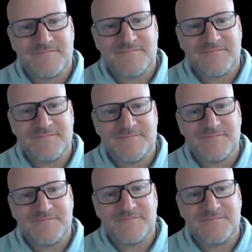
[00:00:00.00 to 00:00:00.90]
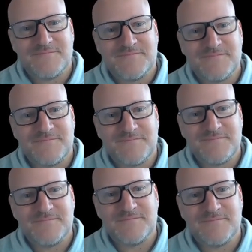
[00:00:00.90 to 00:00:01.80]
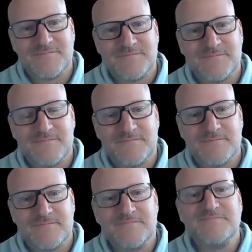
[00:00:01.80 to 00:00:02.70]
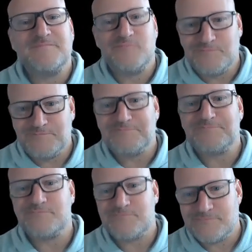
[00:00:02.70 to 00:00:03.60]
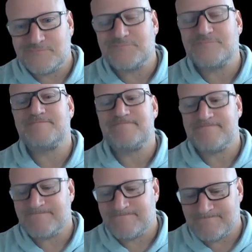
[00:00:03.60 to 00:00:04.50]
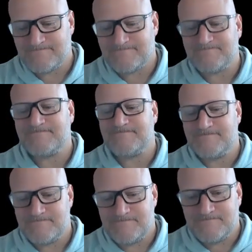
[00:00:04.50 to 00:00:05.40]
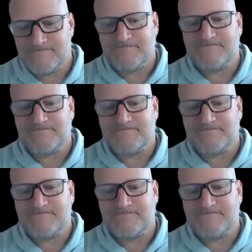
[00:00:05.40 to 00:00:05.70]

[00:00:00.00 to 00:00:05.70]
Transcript: This person isn't speaking.